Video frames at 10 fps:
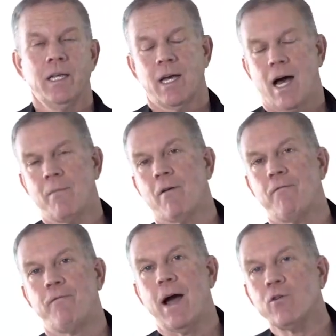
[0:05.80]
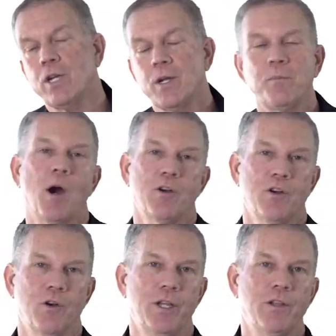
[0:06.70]
I'm a founding
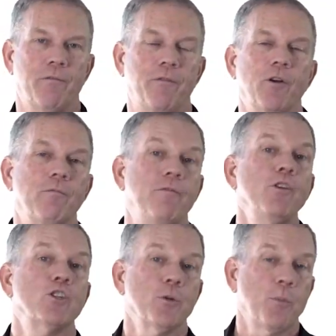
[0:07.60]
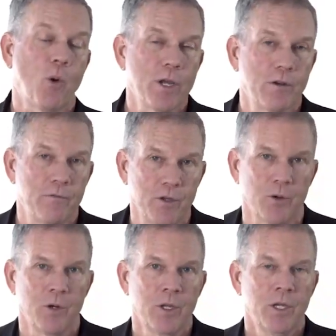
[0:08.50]
partner in the firm Future Point of
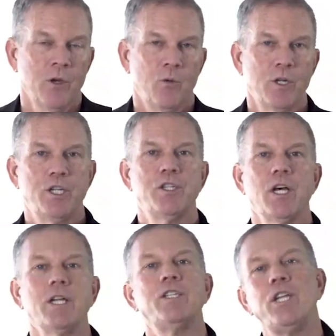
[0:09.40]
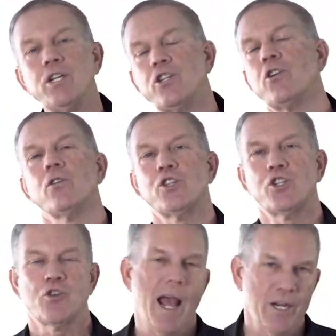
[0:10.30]
View, which is a digital
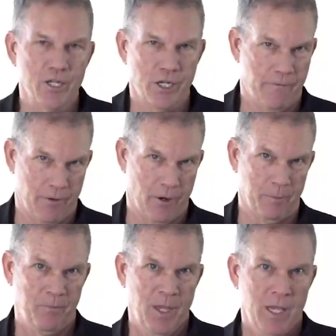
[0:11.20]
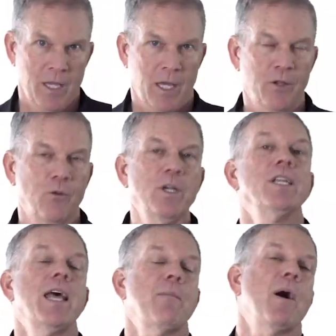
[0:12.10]
strategy firm. And the
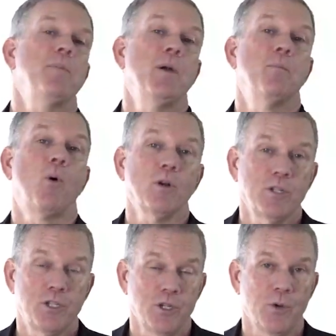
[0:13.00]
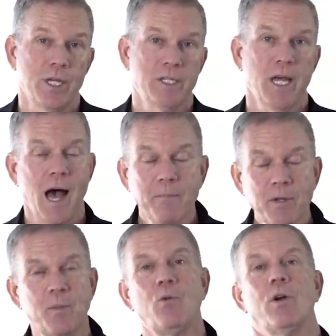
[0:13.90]
reason that might be important to you is I'm
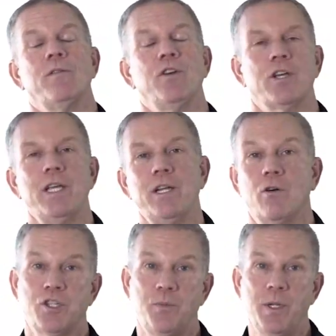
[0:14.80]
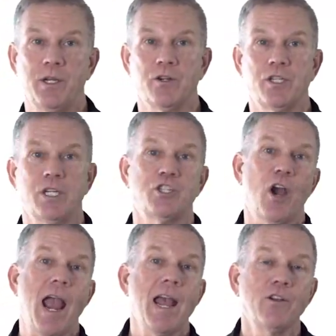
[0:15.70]
going to be one of your keynote speakers at
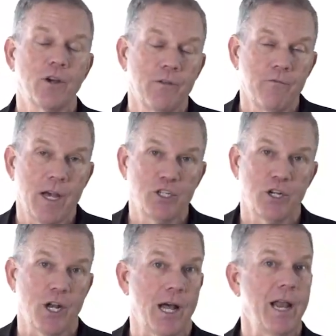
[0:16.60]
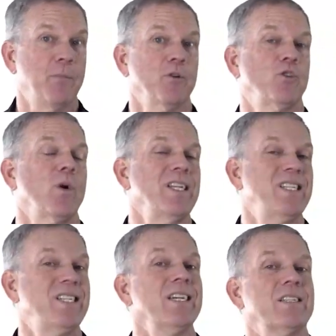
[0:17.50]
your annual convention on April
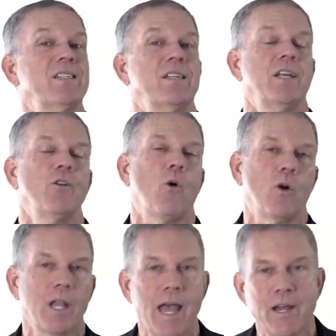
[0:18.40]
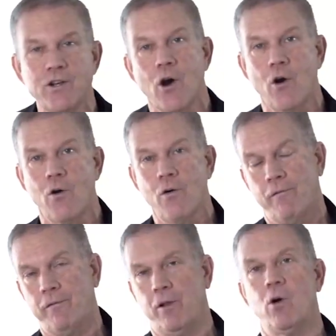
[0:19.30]
26th in Orlando,
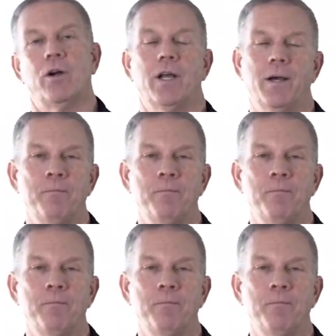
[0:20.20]
Florida.